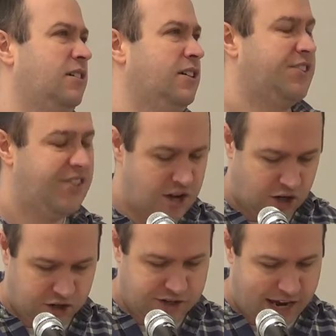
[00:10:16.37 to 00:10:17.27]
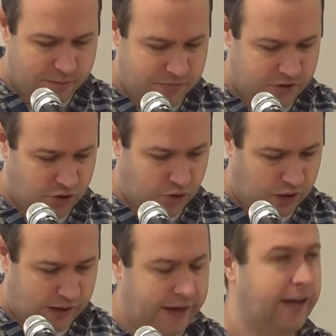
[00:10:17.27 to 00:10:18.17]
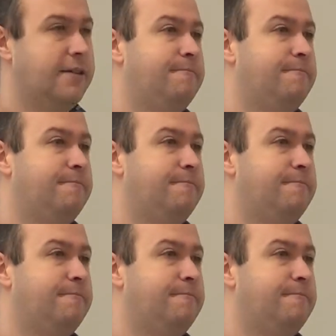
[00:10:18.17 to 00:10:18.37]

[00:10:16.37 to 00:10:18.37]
a sinner condemned, unclean.